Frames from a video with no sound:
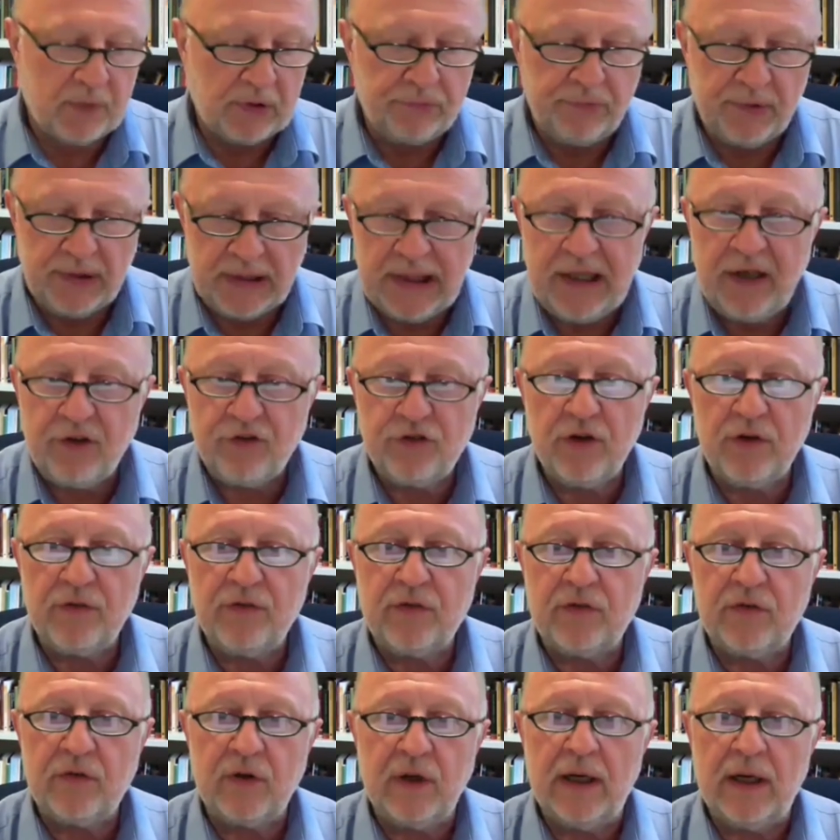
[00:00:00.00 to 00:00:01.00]

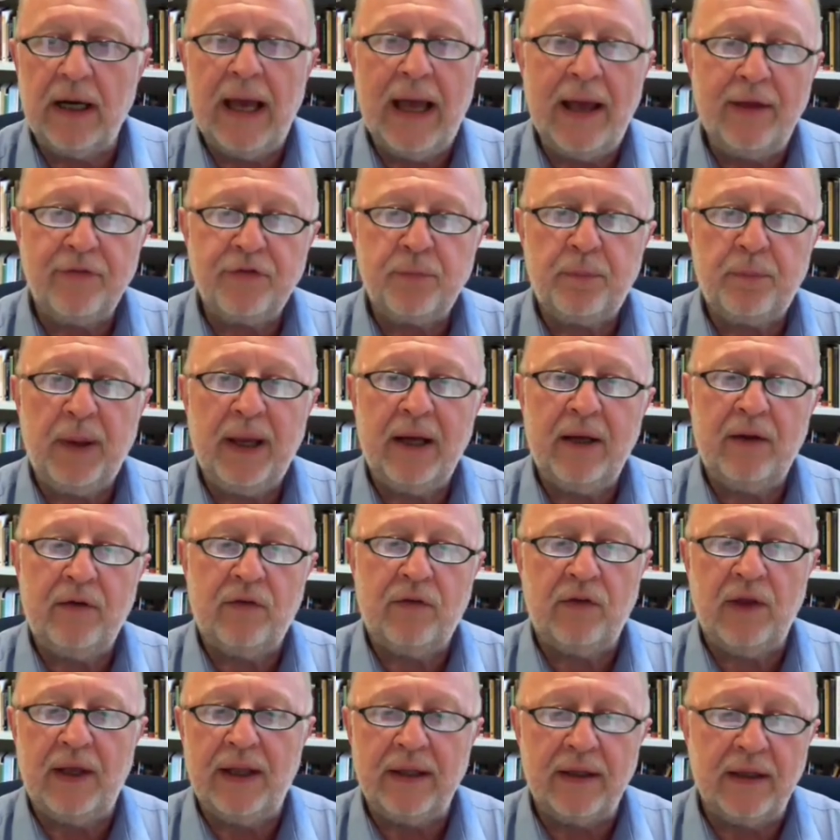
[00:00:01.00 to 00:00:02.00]
religious
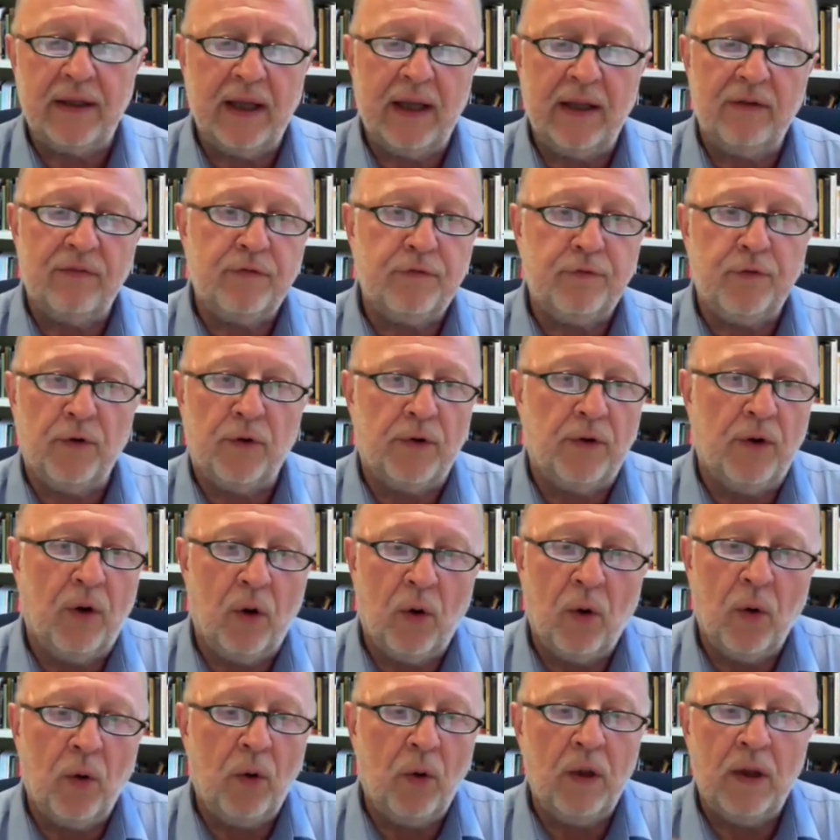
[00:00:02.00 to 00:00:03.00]
aspects and for
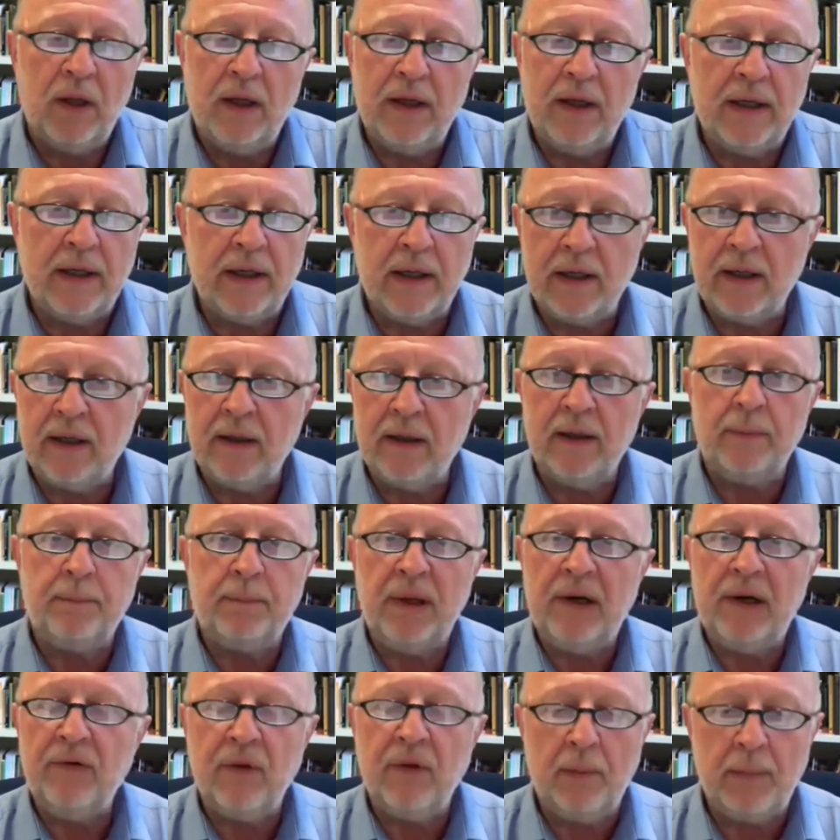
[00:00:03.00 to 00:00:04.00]
all
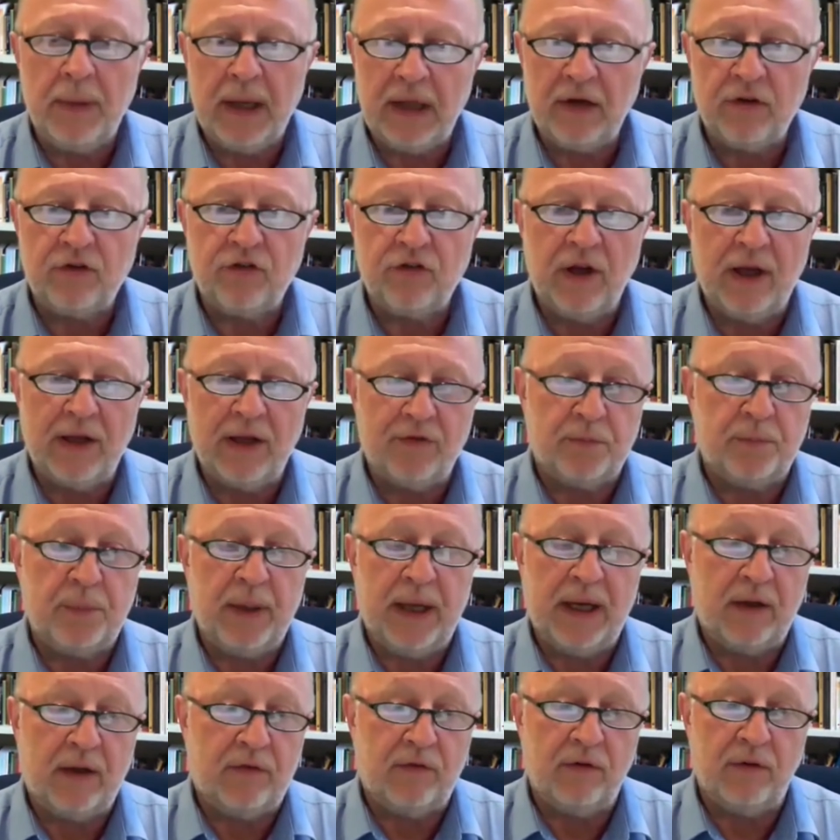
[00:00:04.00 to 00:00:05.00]
pilgrimage
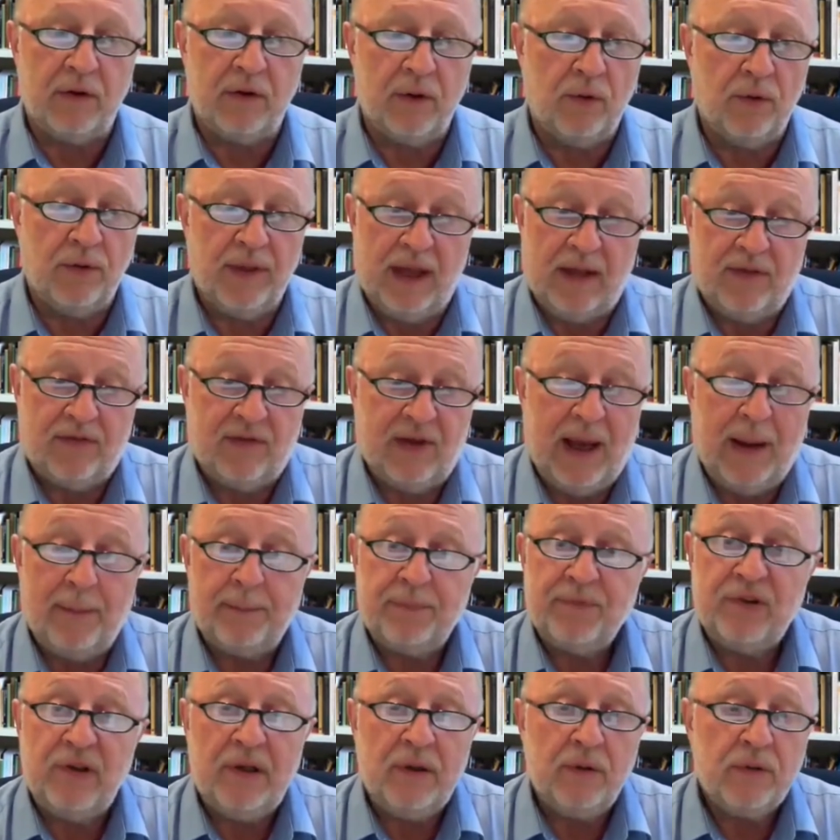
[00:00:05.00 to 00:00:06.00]
aspects. You know, that's
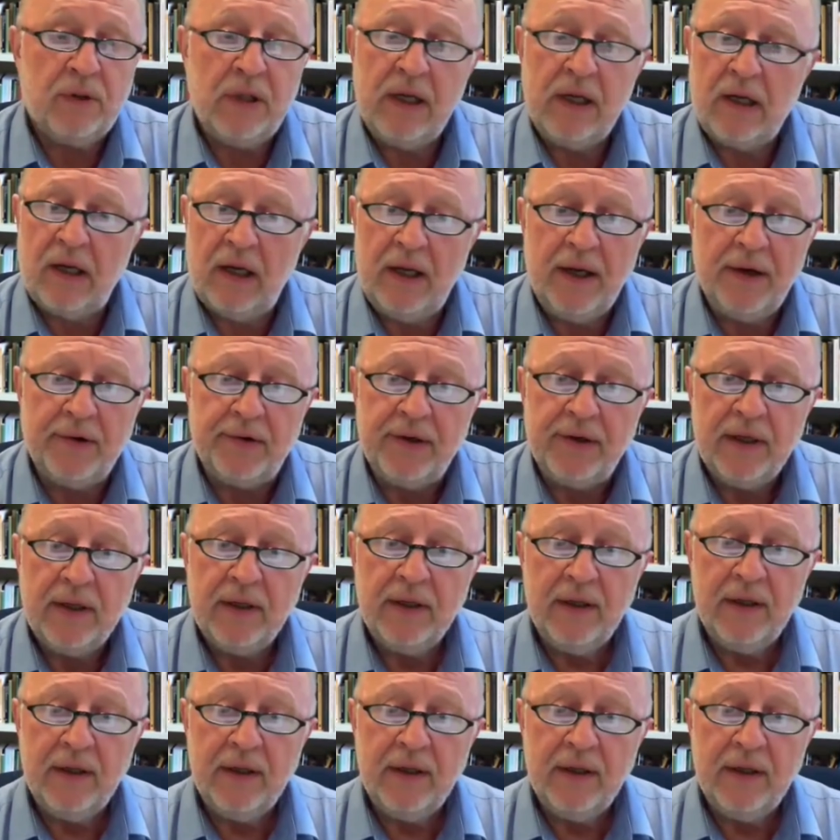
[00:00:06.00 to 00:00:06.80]
absolutely clear.